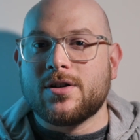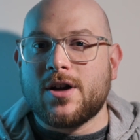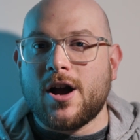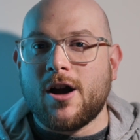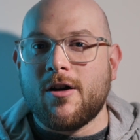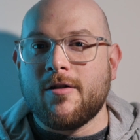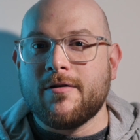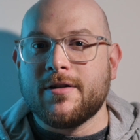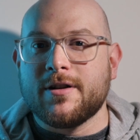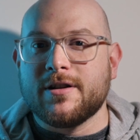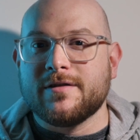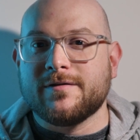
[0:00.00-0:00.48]

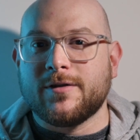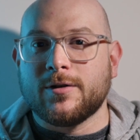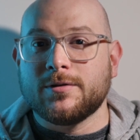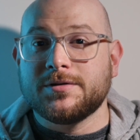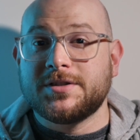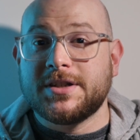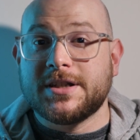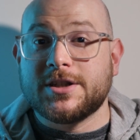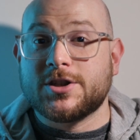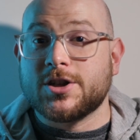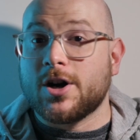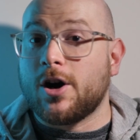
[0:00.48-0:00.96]
current and
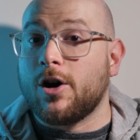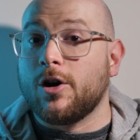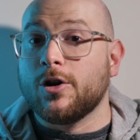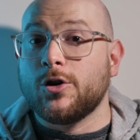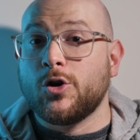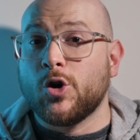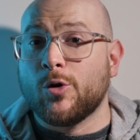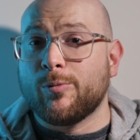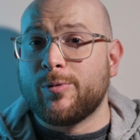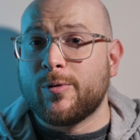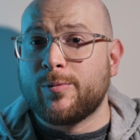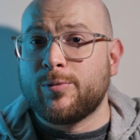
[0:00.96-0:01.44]
voltage are
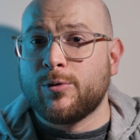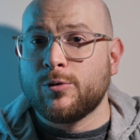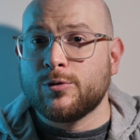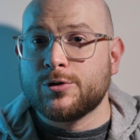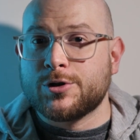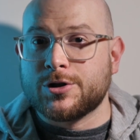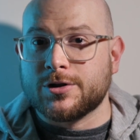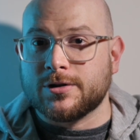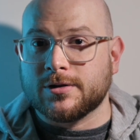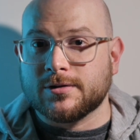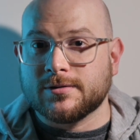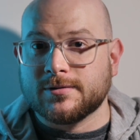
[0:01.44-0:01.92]
not
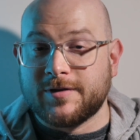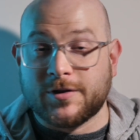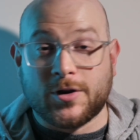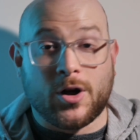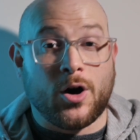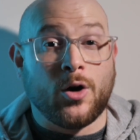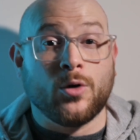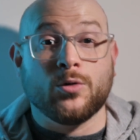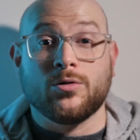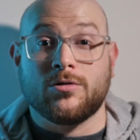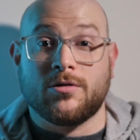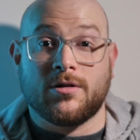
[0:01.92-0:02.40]
proportional for the
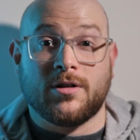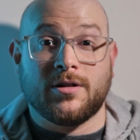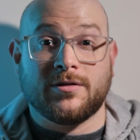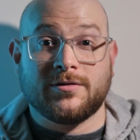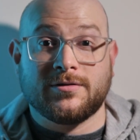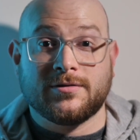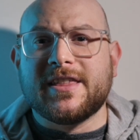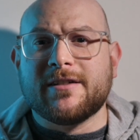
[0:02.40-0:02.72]
whole graph.